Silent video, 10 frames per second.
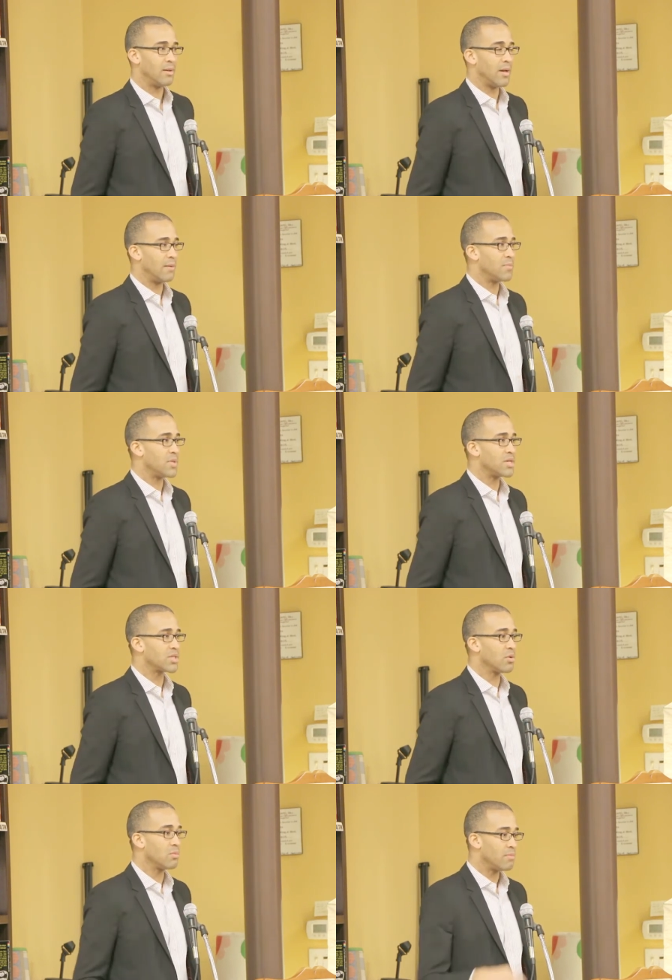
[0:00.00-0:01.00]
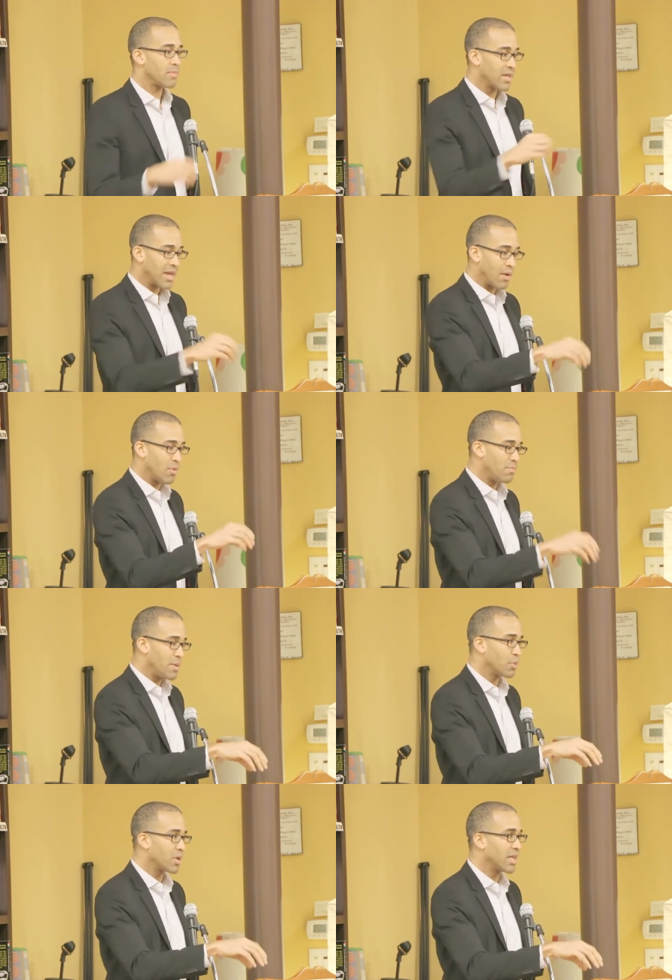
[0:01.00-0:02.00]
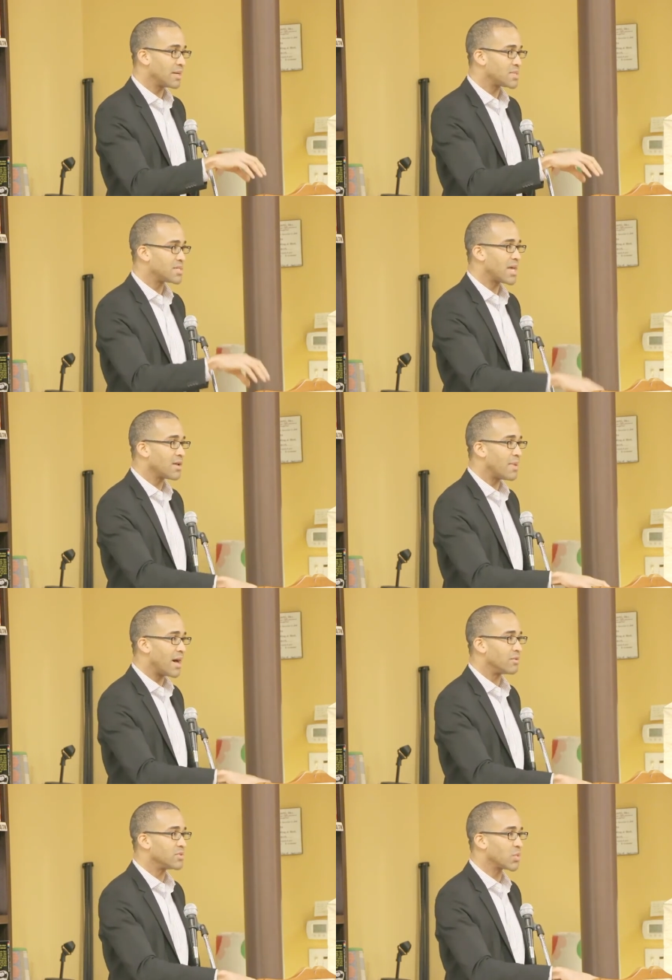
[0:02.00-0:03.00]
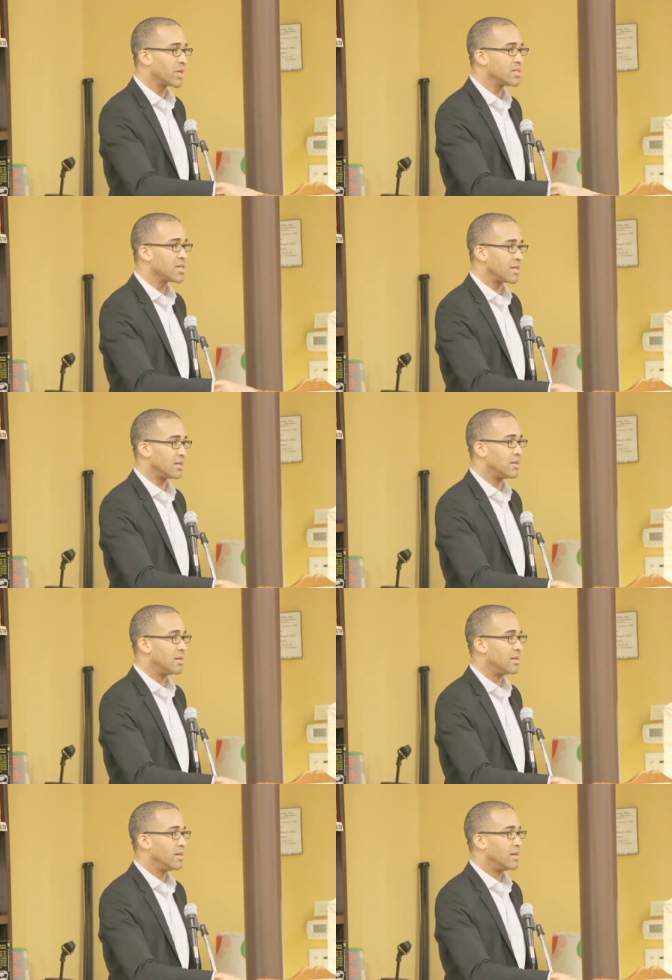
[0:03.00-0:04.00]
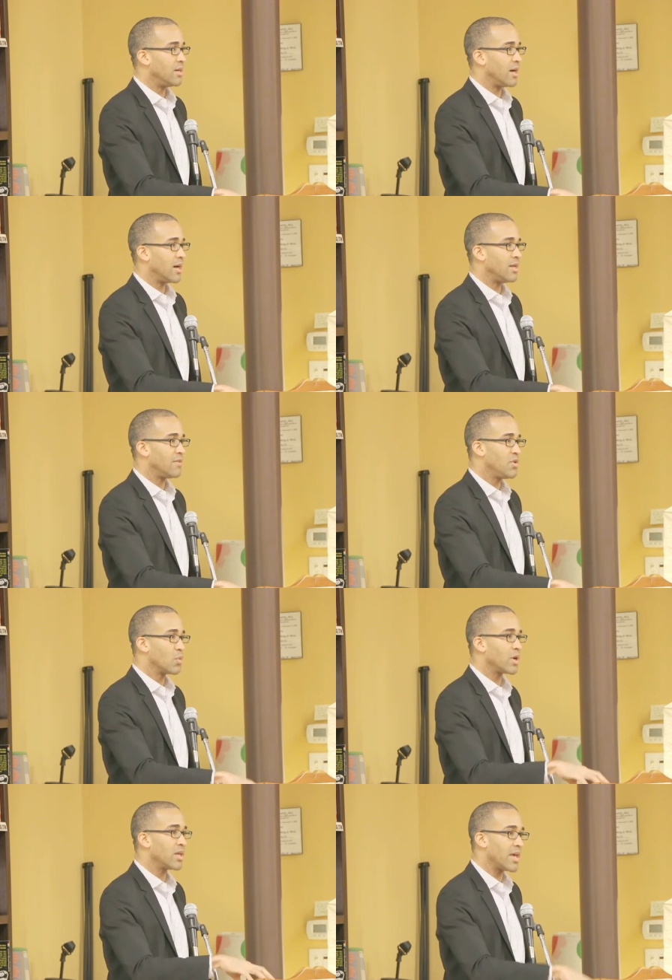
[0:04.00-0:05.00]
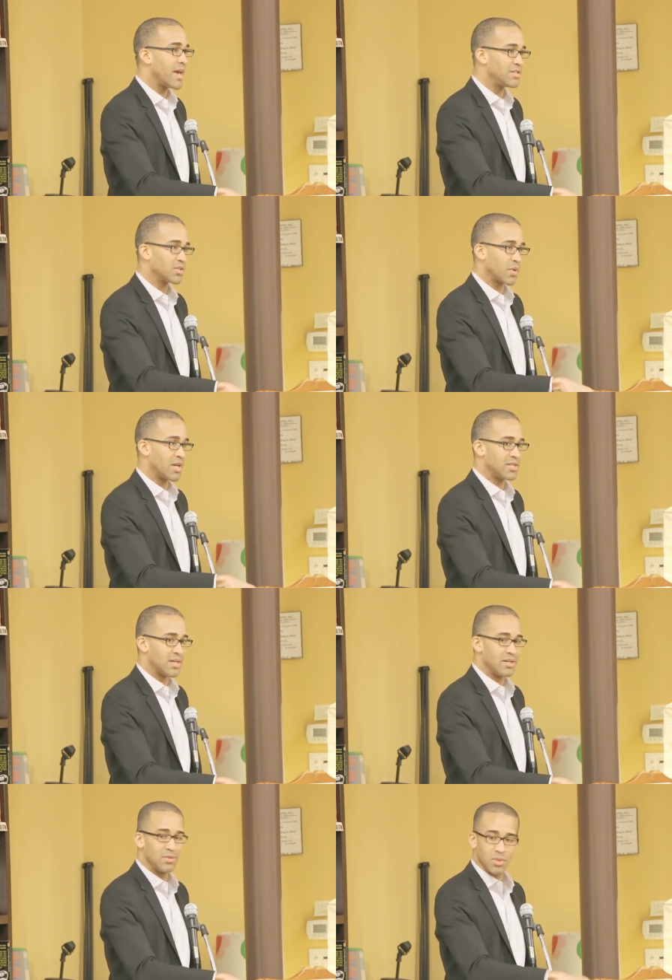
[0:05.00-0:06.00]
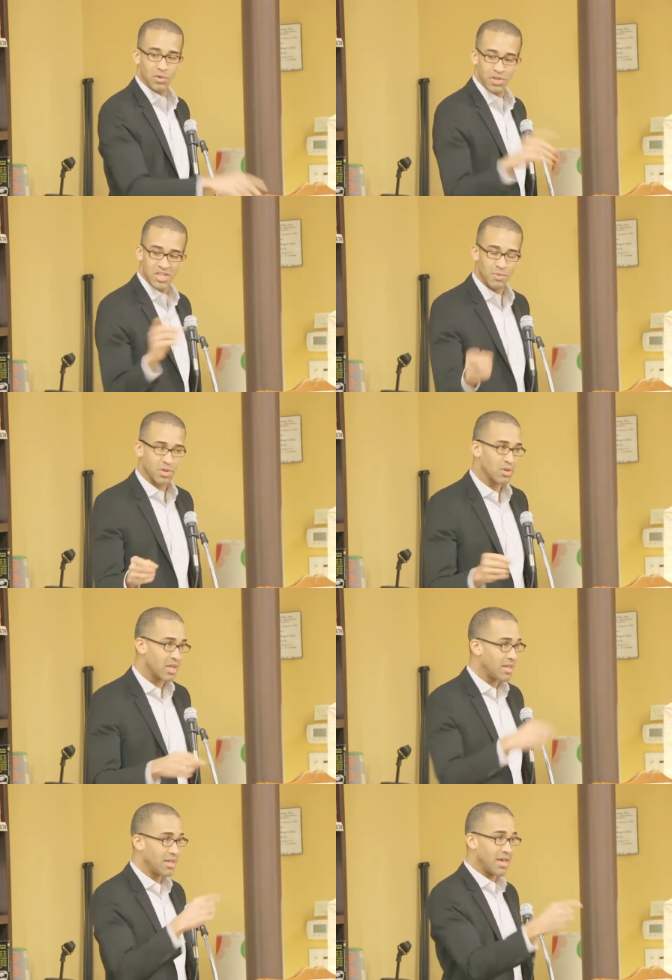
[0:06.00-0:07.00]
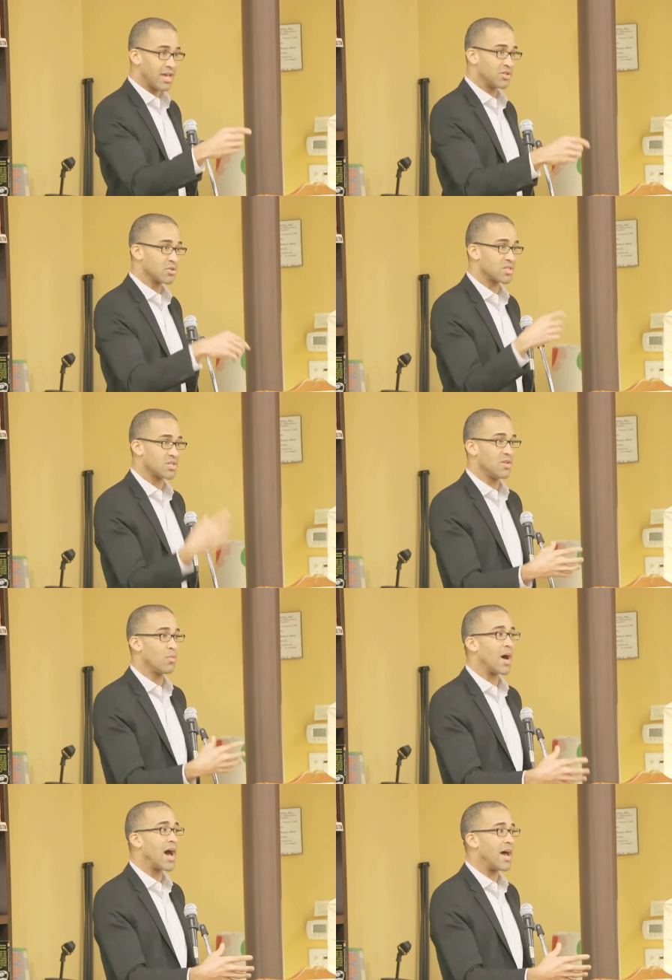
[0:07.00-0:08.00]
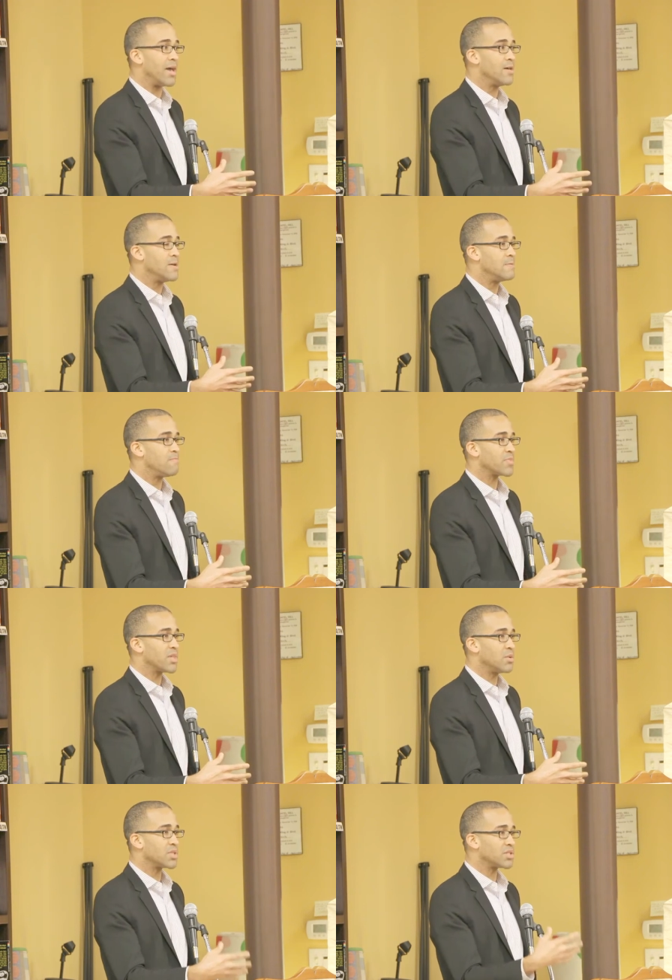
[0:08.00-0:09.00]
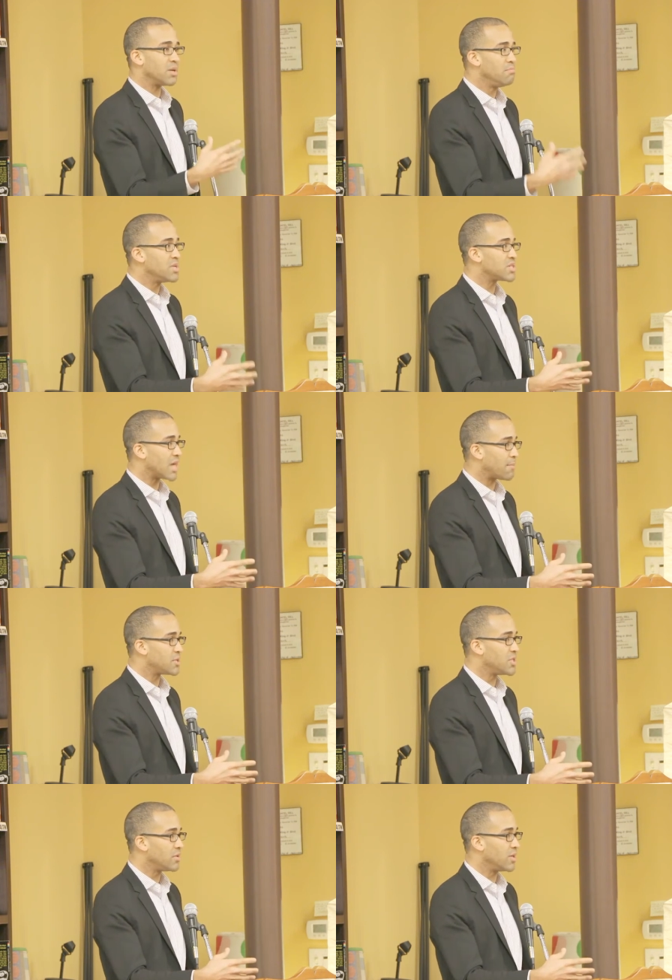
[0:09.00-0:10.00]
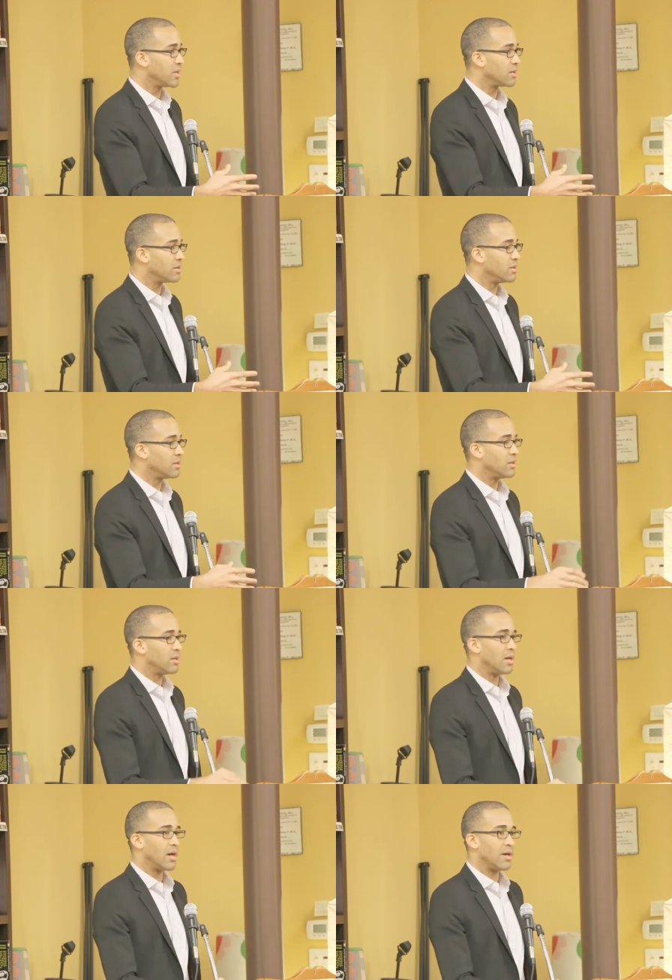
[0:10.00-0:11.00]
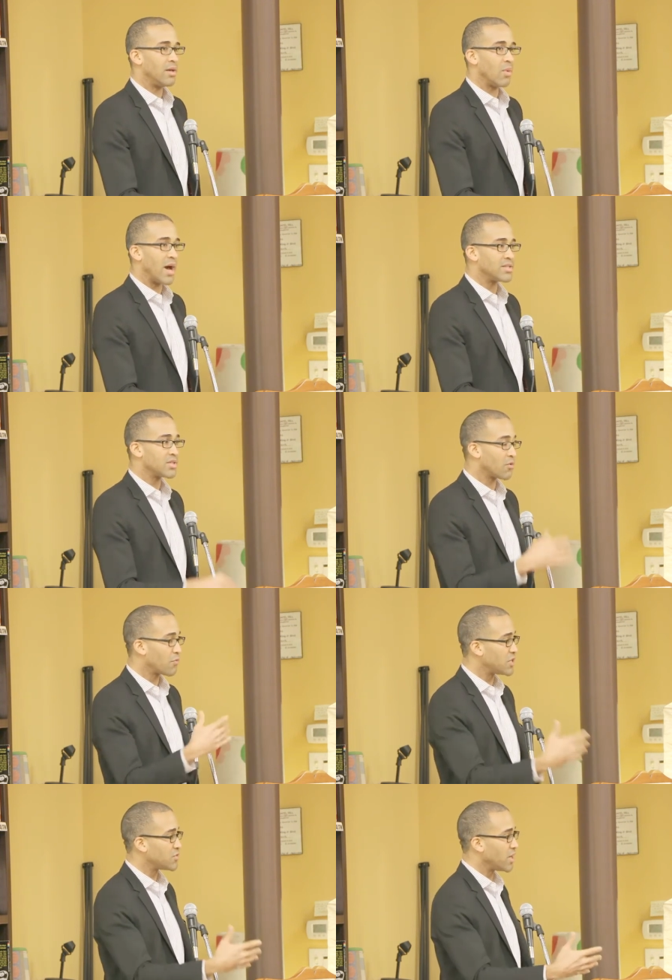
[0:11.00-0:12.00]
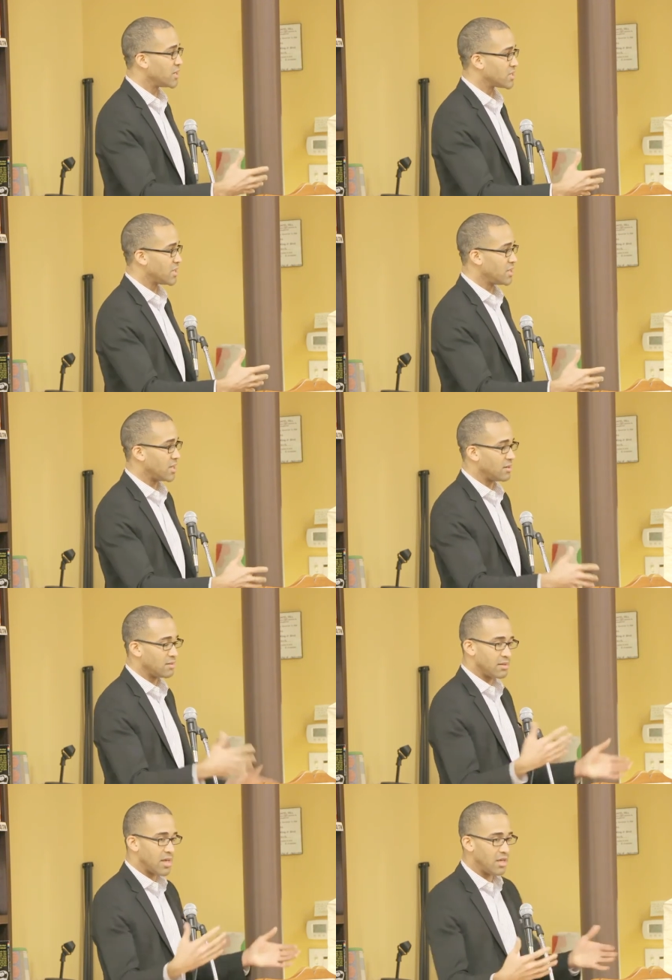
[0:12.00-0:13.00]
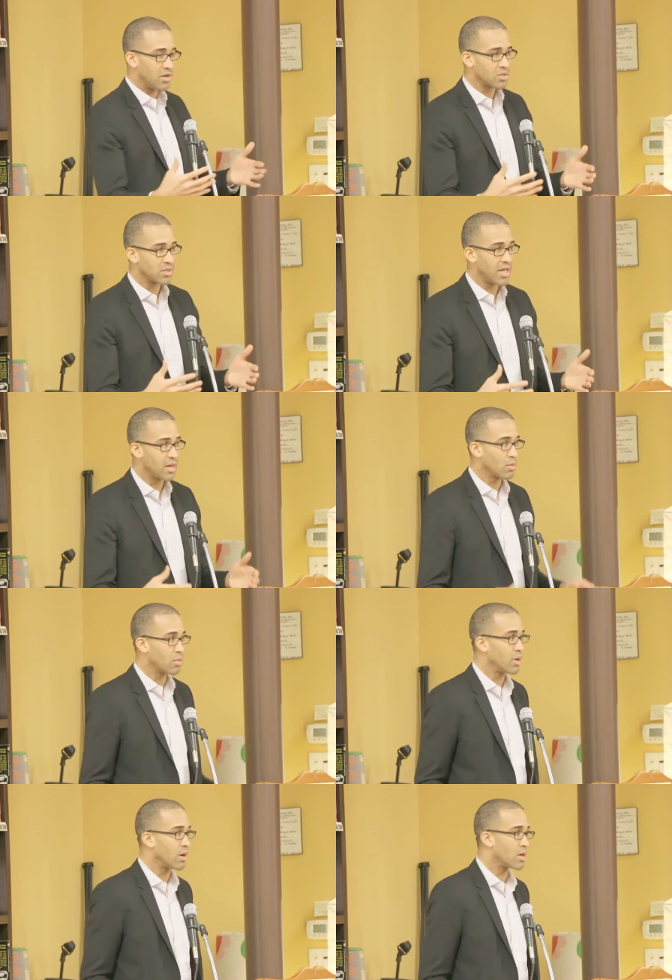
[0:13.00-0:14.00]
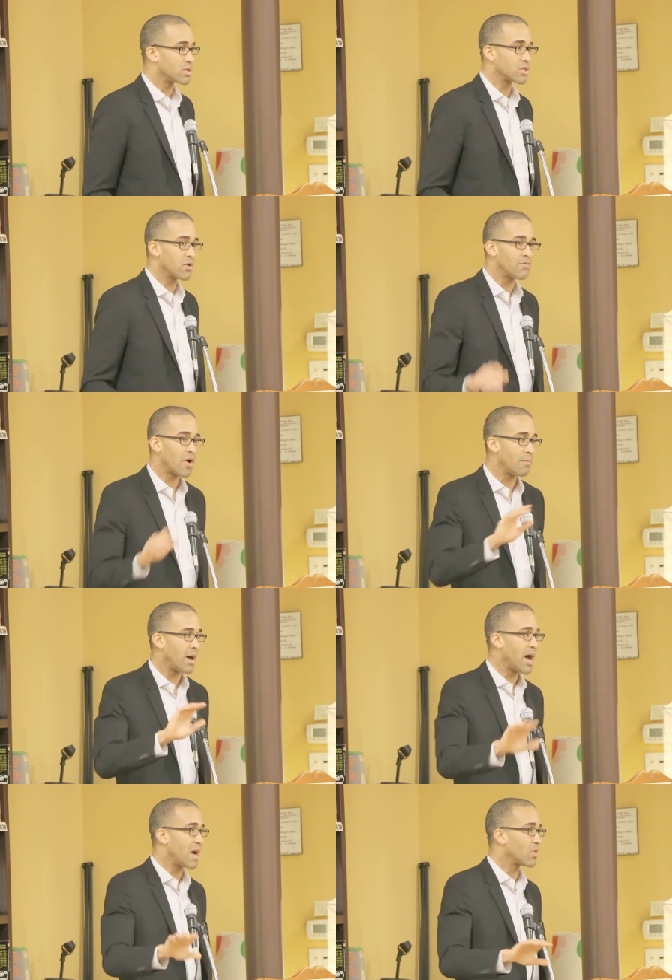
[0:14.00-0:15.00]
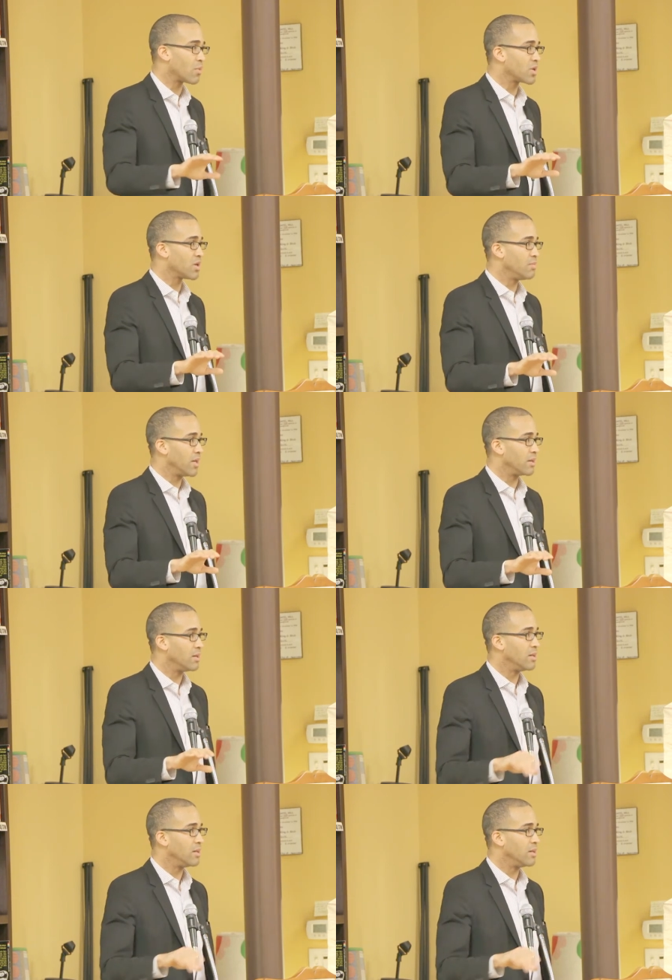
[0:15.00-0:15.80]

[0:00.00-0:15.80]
And so, again, I want people to get upset about 2010. And if you weren't engaged in 2010, when you read this book, you'll get engaged and you'll see why it was such a missed opportunity. And why it's so frustrating to see that 8 years later, we are so far behind where we could be.